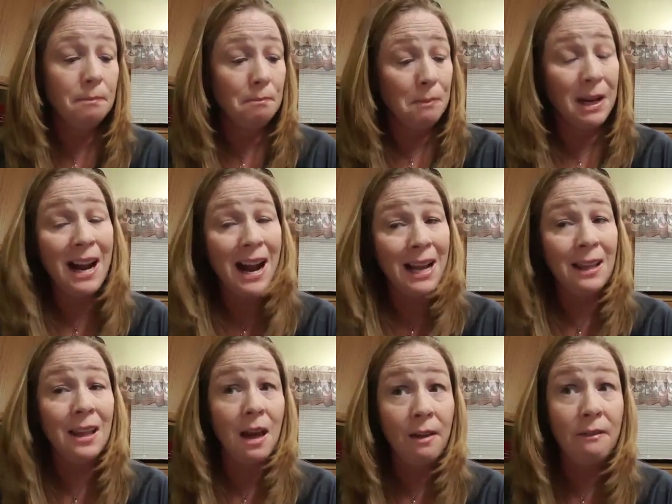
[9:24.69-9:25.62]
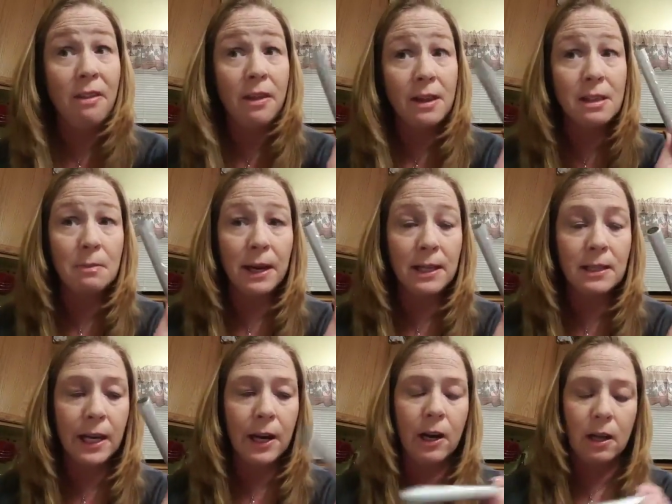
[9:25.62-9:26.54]
But I love this
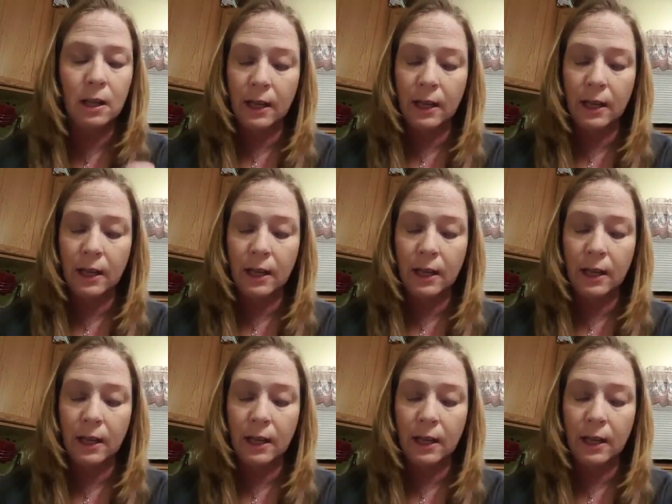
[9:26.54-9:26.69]
mascara.